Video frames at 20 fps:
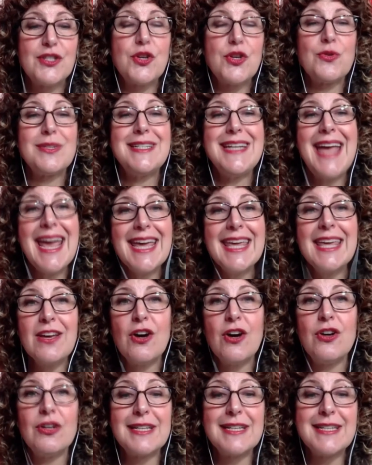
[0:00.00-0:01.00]
So
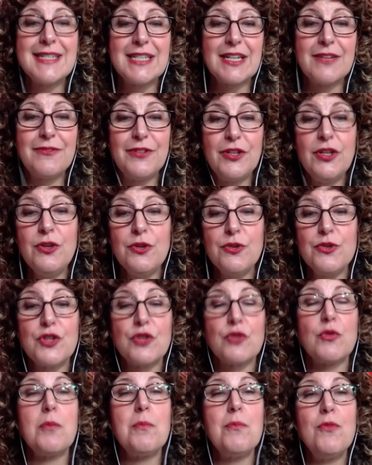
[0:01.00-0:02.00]
taking a holistic view
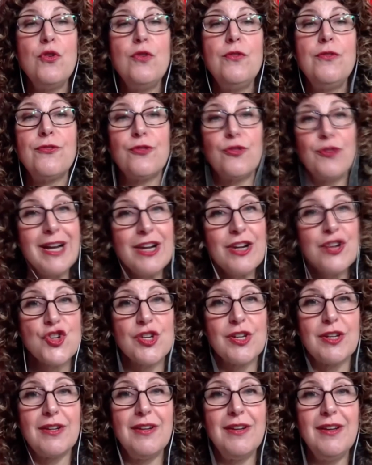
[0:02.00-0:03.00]
to remove
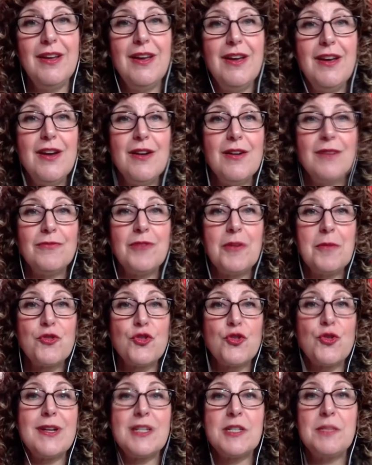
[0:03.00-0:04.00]
friction
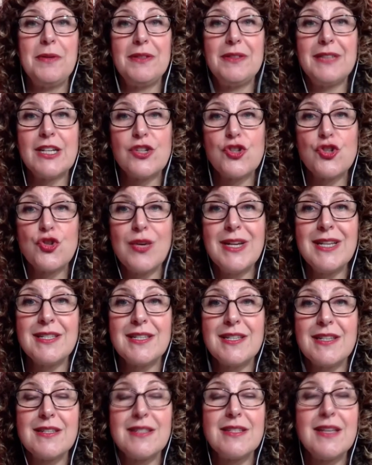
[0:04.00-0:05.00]
from trust-building
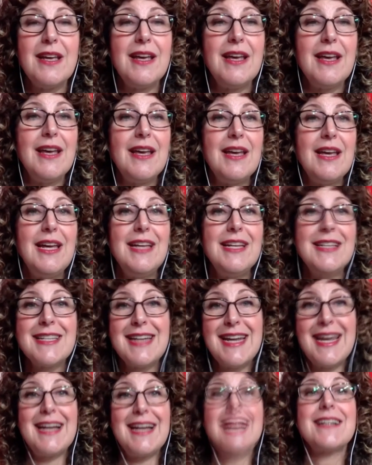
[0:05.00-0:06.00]
choices is
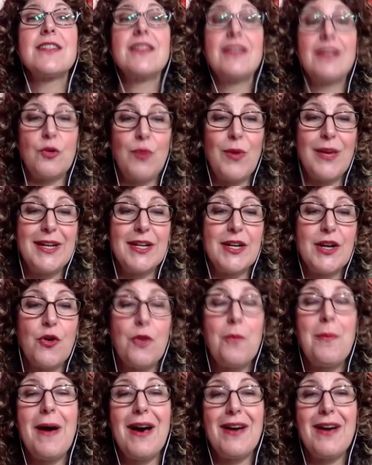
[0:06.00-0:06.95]
an excellent way to go